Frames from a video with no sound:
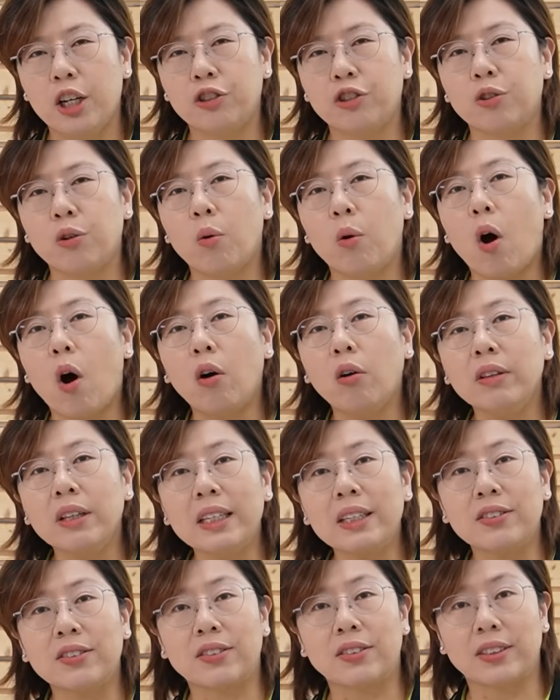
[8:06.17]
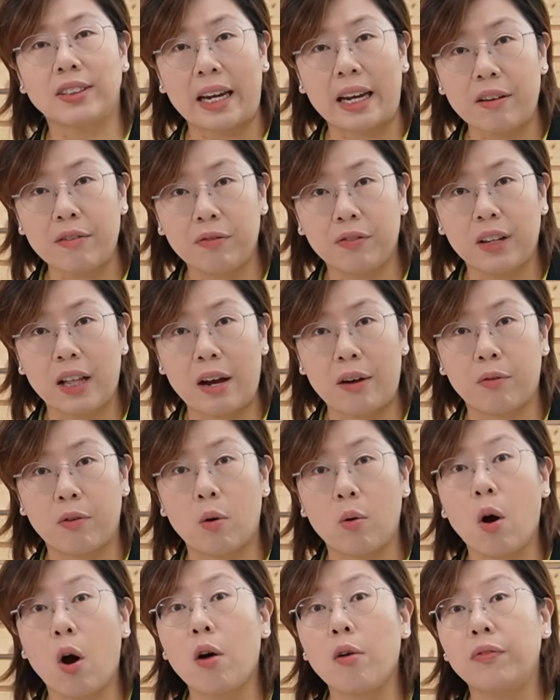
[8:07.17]
so only safe
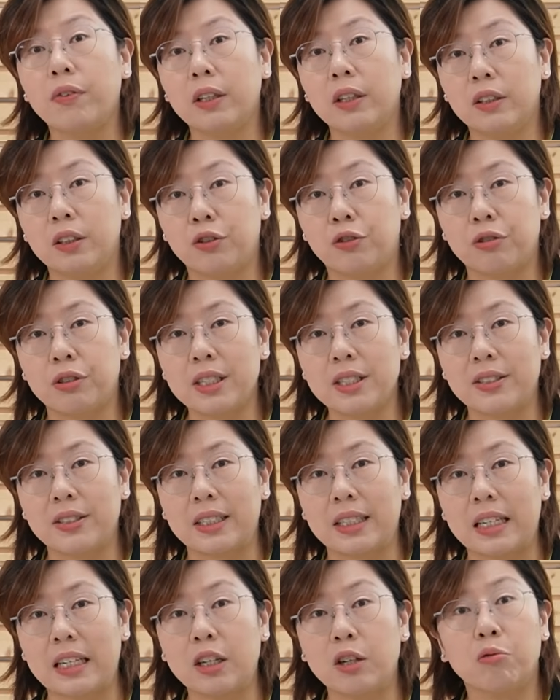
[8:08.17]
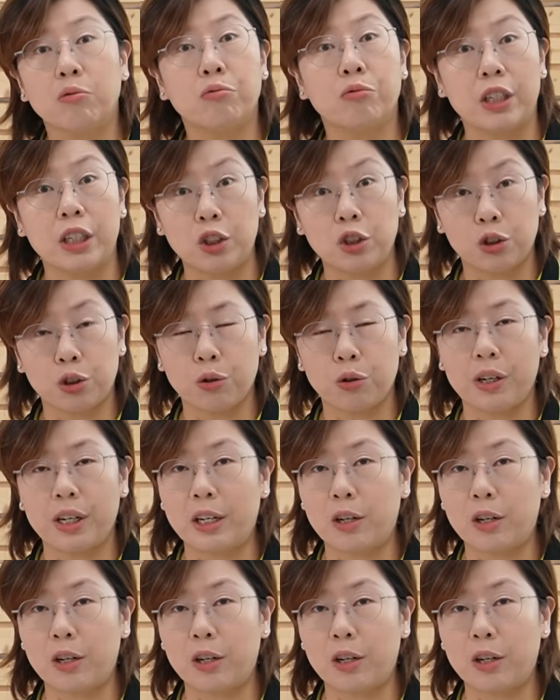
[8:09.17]
level of electricity reach your